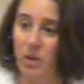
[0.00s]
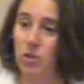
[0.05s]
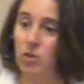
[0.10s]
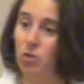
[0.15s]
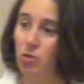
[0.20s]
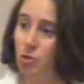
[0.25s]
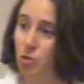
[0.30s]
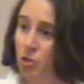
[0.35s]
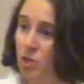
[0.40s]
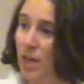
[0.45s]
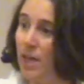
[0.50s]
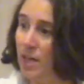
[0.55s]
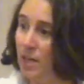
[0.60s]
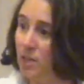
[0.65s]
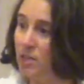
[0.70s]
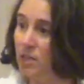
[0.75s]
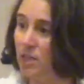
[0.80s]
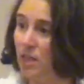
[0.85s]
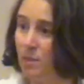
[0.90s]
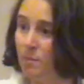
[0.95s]
Because you're
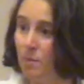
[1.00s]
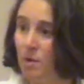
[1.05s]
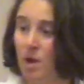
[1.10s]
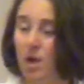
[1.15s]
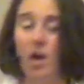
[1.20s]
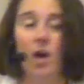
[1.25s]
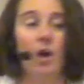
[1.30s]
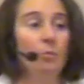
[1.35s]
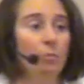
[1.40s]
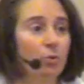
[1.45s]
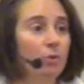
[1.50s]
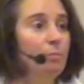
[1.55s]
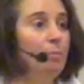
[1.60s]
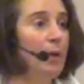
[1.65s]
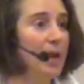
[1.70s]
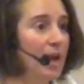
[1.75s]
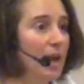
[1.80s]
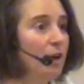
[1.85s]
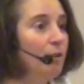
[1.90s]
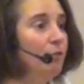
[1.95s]
saying to them,
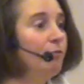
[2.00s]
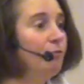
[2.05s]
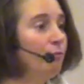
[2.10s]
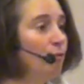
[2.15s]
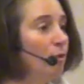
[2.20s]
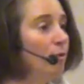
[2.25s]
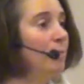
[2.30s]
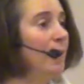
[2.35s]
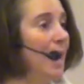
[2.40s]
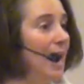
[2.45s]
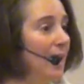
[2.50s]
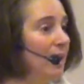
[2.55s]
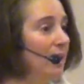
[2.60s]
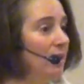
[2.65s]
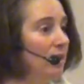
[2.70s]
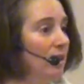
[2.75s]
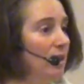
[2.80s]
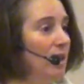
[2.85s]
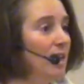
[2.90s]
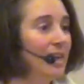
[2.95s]
prepare for
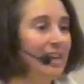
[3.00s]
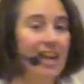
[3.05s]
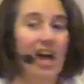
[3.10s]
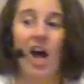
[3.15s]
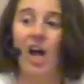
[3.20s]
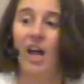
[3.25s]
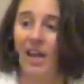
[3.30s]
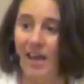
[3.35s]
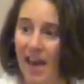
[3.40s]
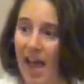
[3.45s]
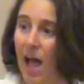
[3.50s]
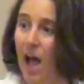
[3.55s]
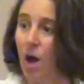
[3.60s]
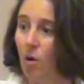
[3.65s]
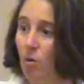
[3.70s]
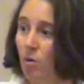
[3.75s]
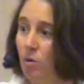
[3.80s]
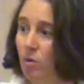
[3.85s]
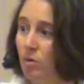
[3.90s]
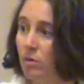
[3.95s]
battle. Not
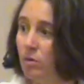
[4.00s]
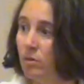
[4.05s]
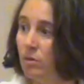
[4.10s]
now,